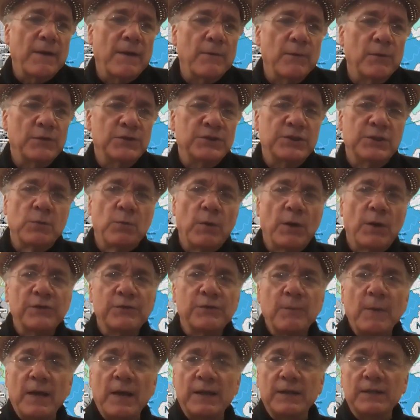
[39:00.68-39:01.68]
she was
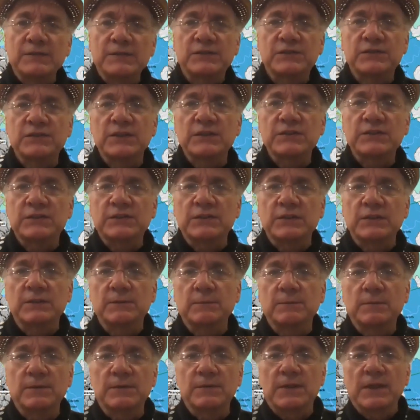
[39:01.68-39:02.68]
my
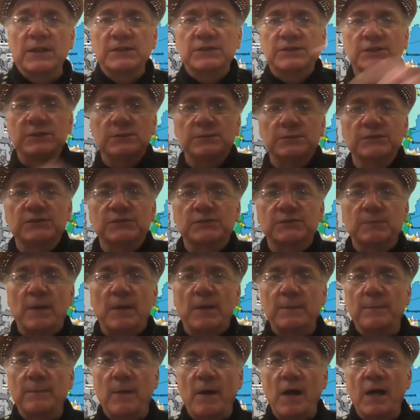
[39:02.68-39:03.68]
assistant, but then she was
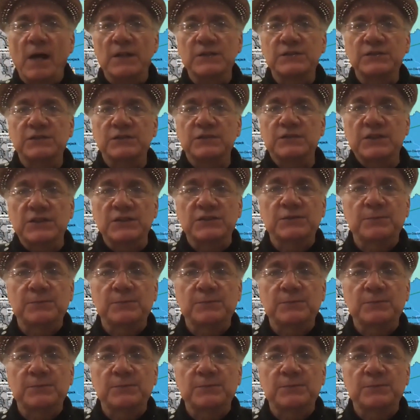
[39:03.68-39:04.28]
my boss, Tis